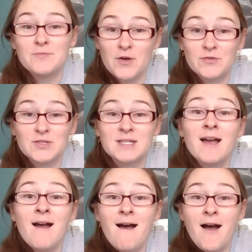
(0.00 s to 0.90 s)
the most
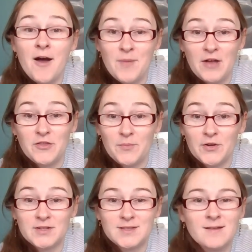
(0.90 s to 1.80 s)
about the
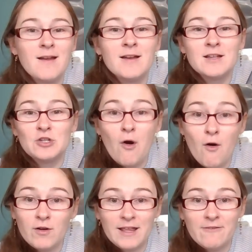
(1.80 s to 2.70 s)
books.
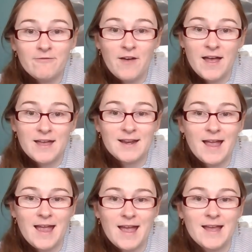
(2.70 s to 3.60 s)
Totally fun,
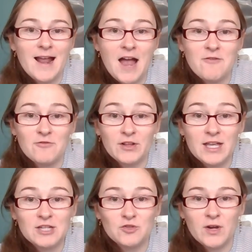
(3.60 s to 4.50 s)
and I
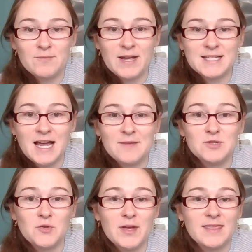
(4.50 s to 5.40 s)
really enjoyed my
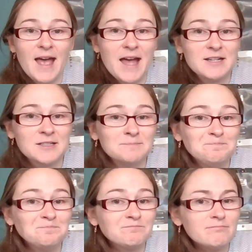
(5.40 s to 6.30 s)
time doing that.
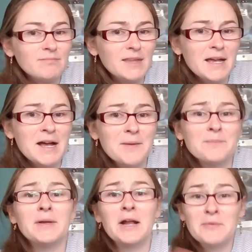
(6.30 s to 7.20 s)

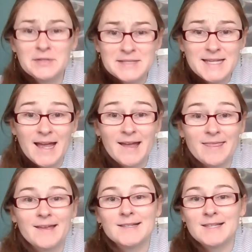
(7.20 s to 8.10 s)
But I will say
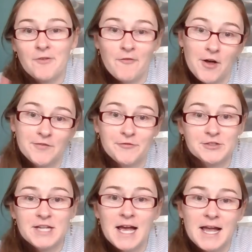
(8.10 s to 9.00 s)
things have evolved
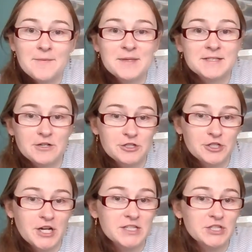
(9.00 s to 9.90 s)
over time as
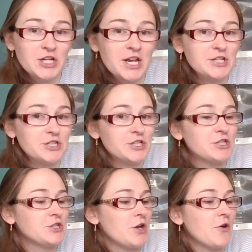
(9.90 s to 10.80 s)
literature has changed,
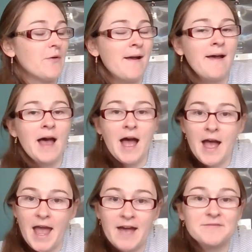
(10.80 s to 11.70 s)
and so
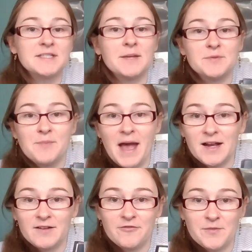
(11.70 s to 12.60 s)
I have stepped
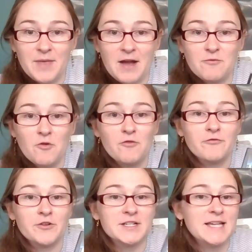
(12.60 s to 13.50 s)
back from that role
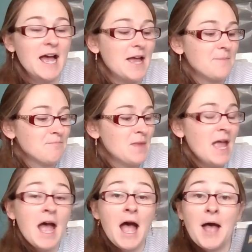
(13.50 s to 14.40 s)
for a time.
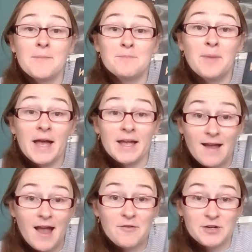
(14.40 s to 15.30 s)
But
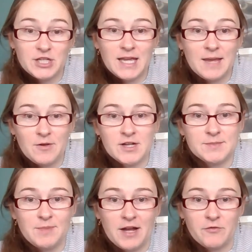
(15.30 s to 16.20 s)
I originally came
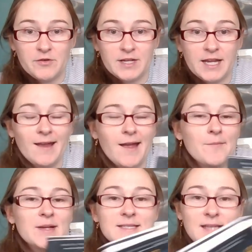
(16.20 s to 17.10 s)
across Blackthorn Key,
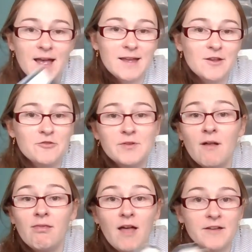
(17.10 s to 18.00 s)
and my son, who
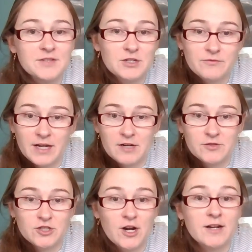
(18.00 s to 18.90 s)
loves to read,
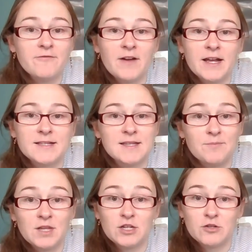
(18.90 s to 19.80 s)
was trying to find
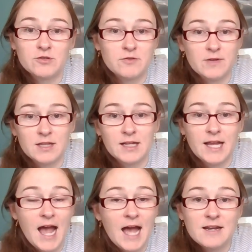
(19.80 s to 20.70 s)
something new to read that
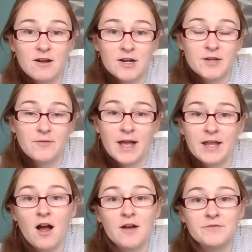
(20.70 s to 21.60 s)
he hadn't already
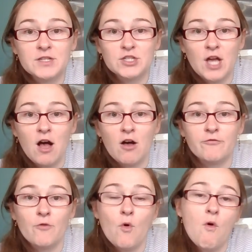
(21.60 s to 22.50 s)
read off the
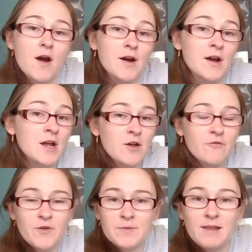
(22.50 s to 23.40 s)
shelf or
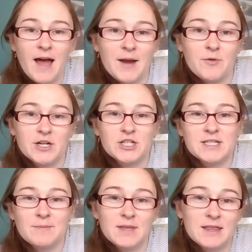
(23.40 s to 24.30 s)
from the library,
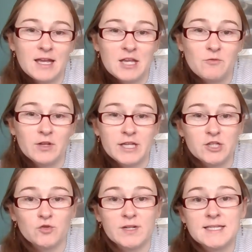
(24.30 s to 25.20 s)
just something that he really
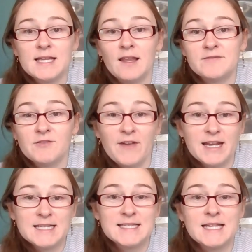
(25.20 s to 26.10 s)
enjoys. He loves
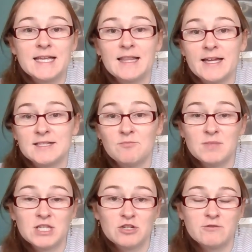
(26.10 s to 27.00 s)
fantasy, he likes
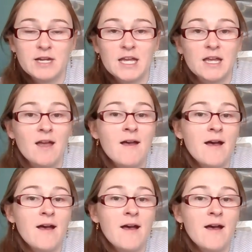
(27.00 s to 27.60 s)
mystery,